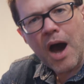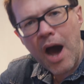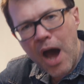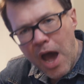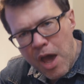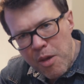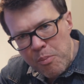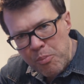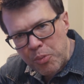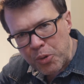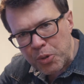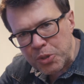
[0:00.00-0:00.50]

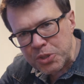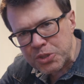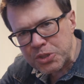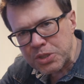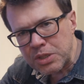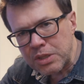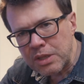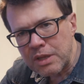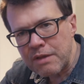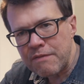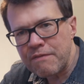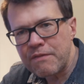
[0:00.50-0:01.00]
I
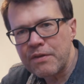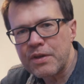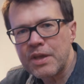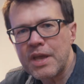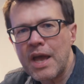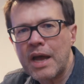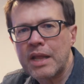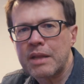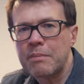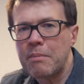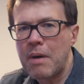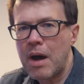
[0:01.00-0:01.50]
personally
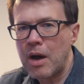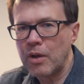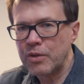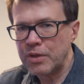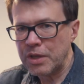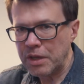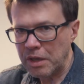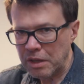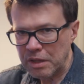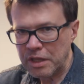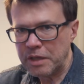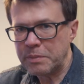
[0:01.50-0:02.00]
forget about
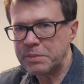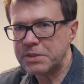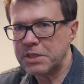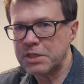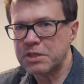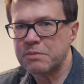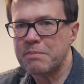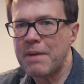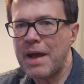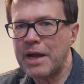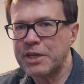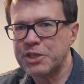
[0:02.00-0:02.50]
the
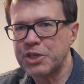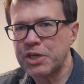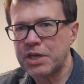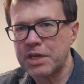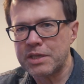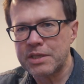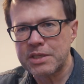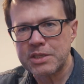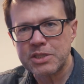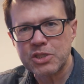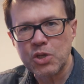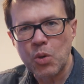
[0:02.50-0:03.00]
ellipsis magic
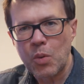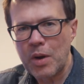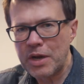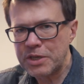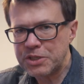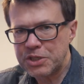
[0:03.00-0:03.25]
and so I